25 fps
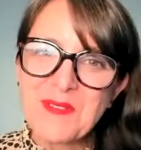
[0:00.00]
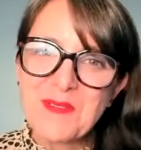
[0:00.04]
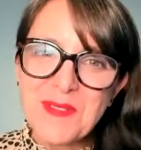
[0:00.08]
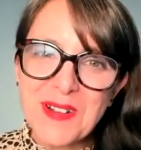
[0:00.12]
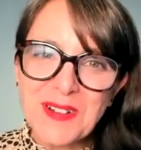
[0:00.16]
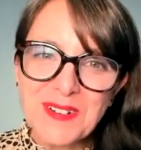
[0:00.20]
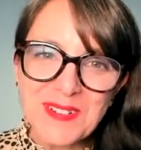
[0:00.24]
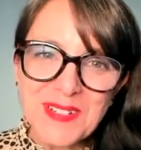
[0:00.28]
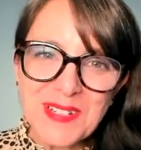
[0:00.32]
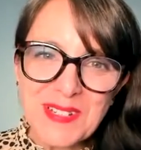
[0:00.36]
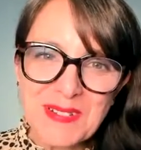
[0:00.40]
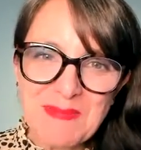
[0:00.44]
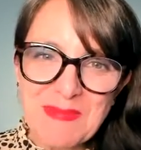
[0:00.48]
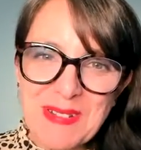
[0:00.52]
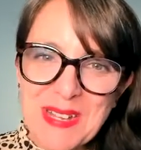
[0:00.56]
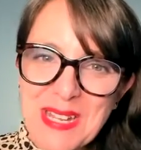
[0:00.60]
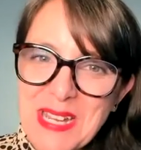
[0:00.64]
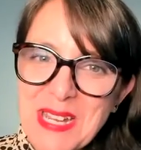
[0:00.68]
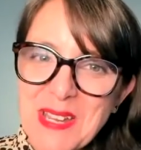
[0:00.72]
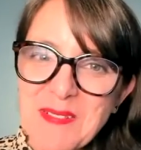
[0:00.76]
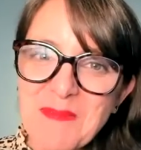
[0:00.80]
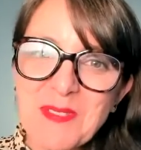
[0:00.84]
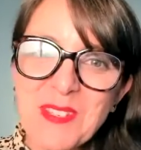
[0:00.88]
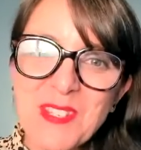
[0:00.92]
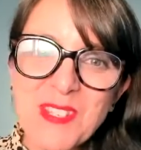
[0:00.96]
Welcome. I
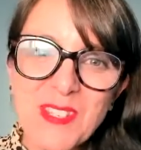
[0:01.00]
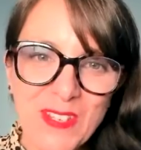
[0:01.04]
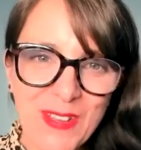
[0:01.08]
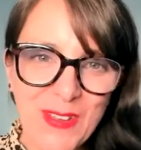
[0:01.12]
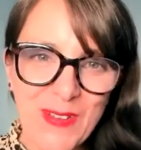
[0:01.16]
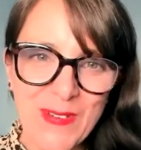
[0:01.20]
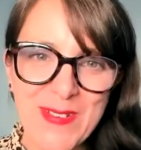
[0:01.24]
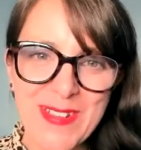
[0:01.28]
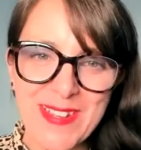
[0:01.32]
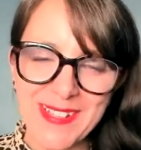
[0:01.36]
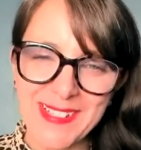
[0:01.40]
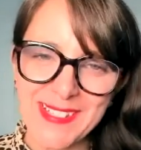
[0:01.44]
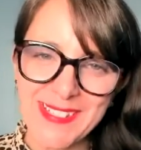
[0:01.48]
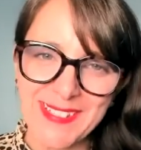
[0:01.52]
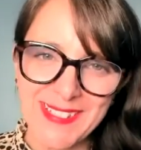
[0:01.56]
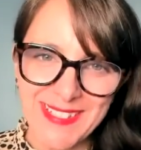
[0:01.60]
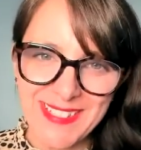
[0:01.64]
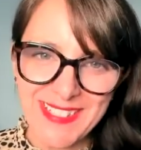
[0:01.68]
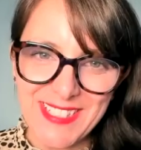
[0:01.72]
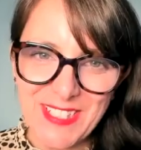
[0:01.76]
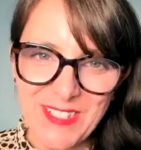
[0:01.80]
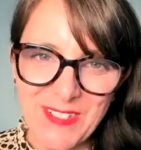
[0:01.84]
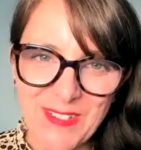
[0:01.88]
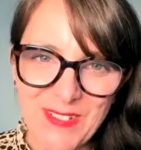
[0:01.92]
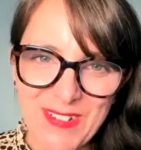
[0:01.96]
am so
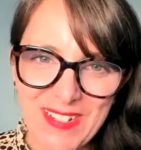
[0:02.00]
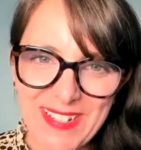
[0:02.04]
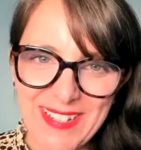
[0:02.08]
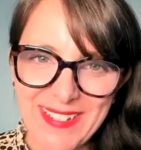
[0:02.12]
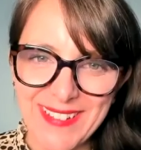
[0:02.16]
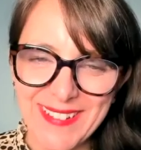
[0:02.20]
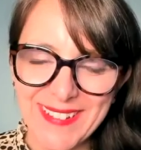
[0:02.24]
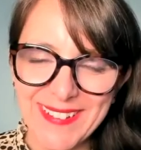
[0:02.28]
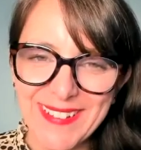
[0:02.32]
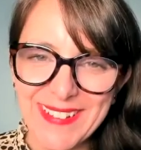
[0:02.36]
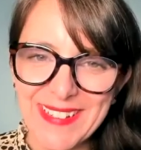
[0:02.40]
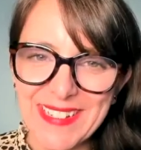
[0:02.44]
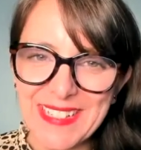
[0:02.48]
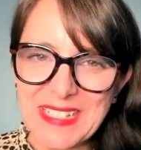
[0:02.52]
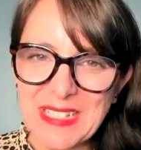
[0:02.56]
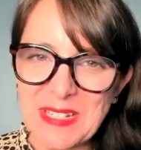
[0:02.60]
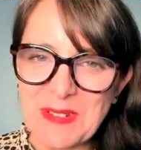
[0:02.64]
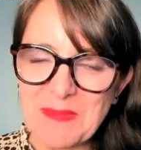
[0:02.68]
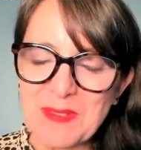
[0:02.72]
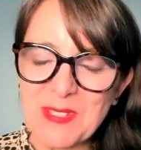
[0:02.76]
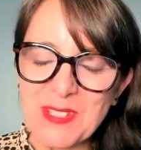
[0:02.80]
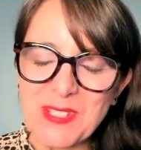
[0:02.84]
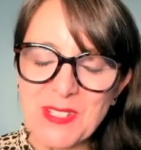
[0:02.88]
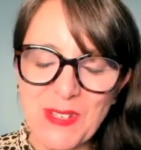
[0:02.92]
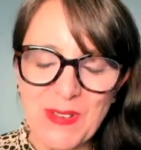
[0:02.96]
excited you're here, and I'm
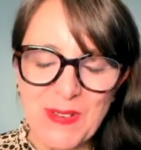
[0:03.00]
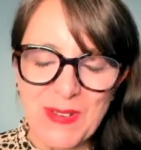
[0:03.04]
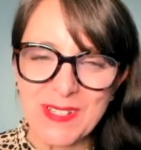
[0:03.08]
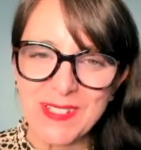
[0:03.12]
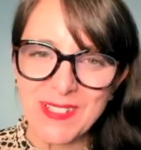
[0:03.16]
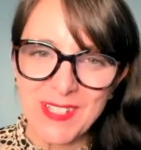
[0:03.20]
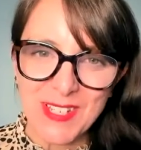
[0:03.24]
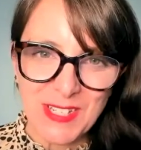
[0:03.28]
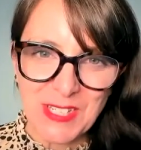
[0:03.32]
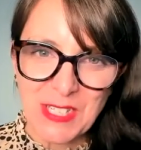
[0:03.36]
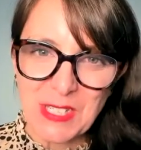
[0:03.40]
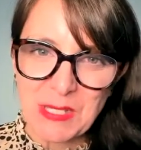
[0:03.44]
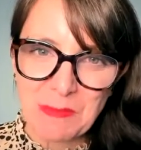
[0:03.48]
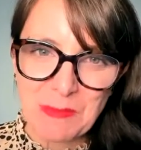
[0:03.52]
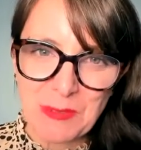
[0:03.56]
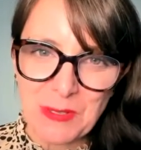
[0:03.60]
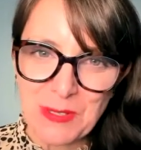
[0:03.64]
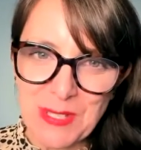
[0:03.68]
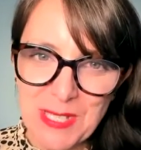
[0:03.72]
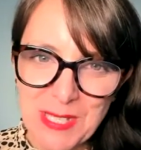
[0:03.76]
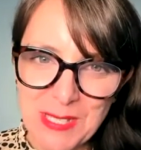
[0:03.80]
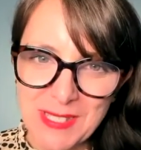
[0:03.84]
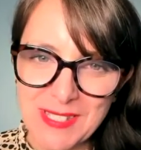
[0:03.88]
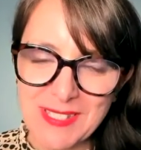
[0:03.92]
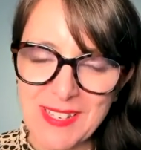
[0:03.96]
so excited to put
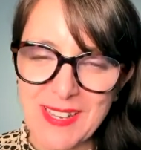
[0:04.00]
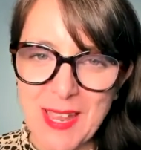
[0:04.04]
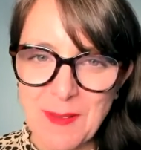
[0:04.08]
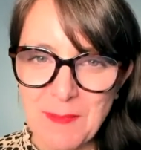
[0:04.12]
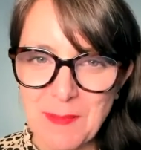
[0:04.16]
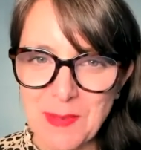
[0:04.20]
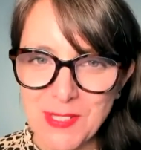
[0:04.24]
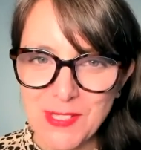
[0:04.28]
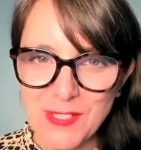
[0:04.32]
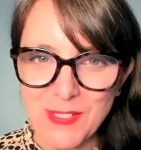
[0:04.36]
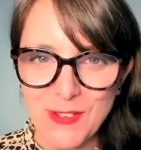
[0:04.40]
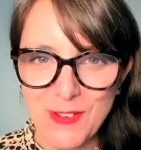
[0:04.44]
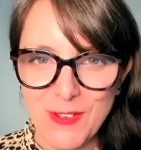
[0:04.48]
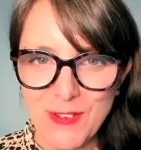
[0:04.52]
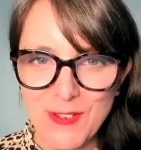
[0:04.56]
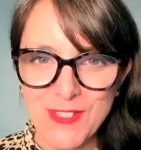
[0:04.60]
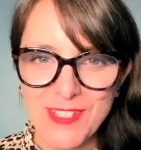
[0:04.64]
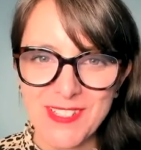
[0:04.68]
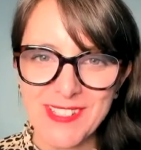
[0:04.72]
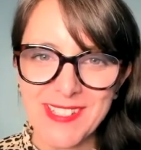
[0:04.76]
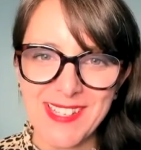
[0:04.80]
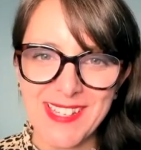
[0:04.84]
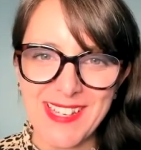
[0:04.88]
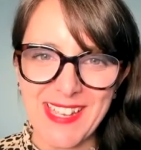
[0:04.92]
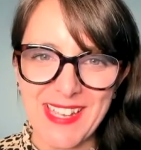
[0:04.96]
this episode
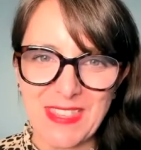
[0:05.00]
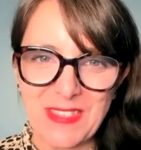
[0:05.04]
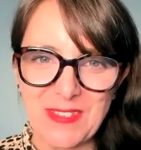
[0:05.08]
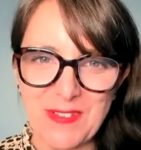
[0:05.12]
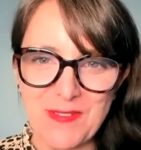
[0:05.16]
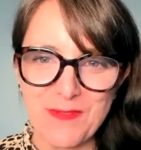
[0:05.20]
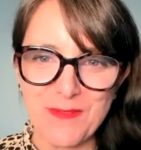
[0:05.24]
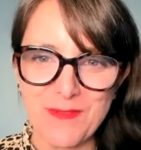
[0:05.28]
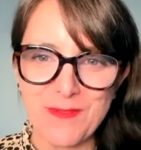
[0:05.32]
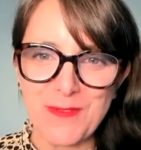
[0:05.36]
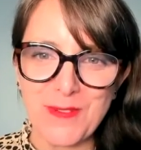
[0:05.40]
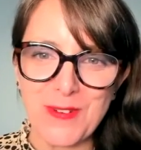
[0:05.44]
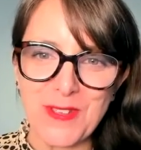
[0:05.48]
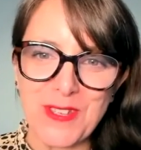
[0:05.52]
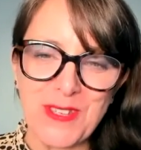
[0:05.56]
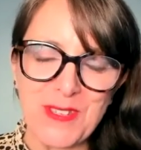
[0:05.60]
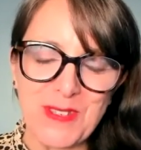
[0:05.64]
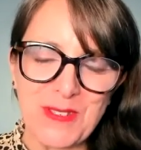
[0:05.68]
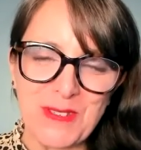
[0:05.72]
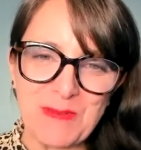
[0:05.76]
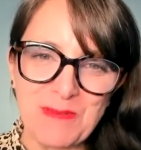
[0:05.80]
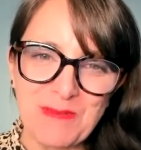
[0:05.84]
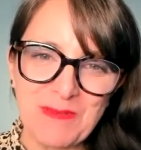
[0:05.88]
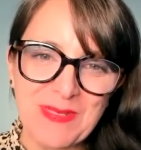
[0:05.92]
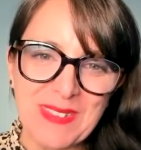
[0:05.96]
together for
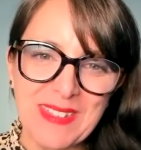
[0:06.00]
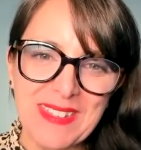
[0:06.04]
you.